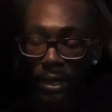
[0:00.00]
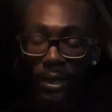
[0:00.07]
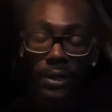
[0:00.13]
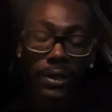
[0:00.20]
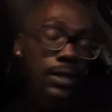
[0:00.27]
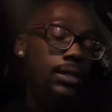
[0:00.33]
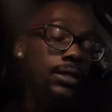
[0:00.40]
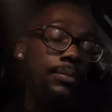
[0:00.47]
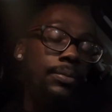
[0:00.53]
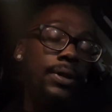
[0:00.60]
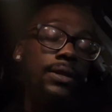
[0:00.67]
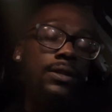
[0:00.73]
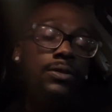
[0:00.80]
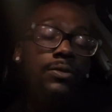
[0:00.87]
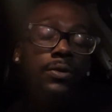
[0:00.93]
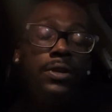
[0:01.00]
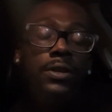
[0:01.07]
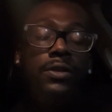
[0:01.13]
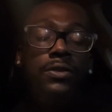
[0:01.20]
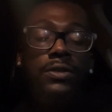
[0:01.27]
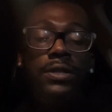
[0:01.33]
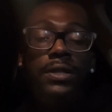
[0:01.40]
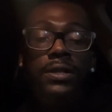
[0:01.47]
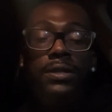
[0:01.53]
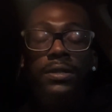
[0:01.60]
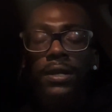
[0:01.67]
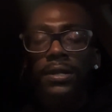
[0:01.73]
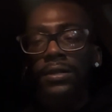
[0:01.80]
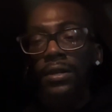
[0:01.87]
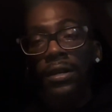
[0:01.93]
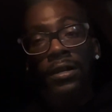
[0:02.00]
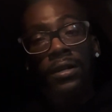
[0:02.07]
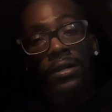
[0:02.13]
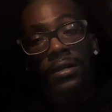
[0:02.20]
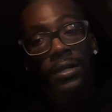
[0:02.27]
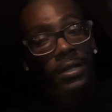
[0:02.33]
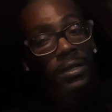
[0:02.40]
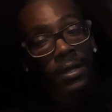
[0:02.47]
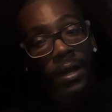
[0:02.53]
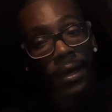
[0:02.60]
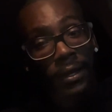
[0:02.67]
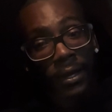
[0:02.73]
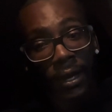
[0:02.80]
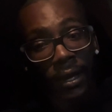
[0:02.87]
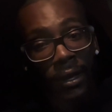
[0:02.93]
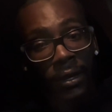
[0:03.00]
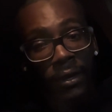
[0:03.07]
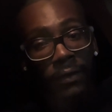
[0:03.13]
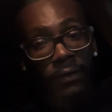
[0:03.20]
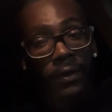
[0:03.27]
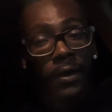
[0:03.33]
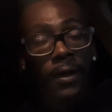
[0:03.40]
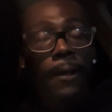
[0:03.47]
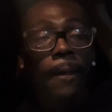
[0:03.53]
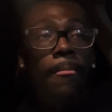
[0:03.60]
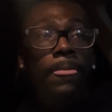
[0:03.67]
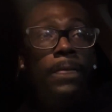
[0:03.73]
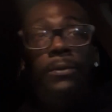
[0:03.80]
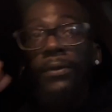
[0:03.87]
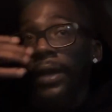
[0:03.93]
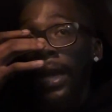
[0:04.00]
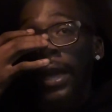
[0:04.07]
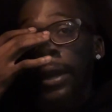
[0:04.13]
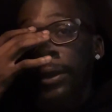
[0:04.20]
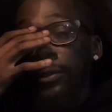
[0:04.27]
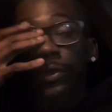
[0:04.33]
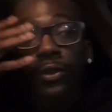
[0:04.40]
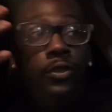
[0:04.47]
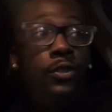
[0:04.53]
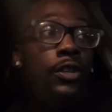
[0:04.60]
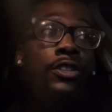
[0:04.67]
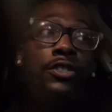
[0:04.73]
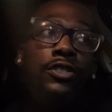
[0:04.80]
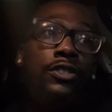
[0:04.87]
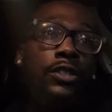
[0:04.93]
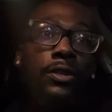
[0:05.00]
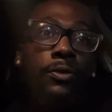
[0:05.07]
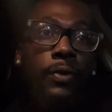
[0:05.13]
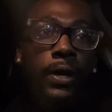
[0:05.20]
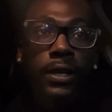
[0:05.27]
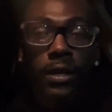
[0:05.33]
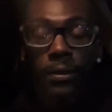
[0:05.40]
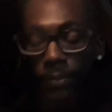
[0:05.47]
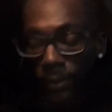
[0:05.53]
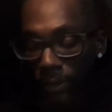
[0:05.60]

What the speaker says: Discipline is one of those things that's earned, it's not gave. You can't literally wake up in